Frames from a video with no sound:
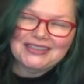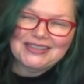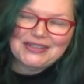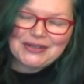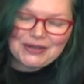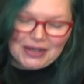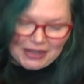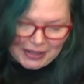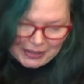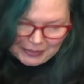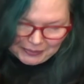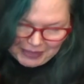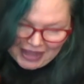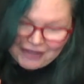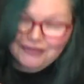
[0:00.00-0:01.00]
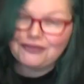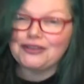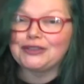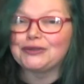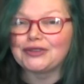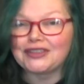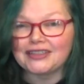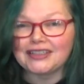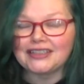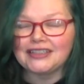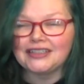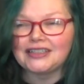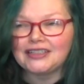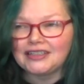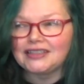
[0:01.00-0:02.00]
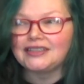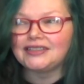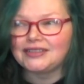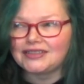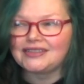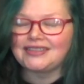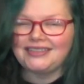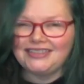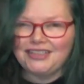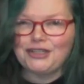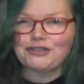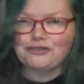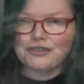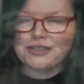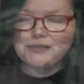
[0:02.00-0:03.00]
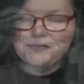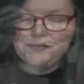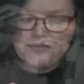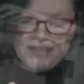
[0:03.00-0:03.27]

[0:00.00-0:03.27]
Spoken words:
So have fun with it. It is a lot of fun.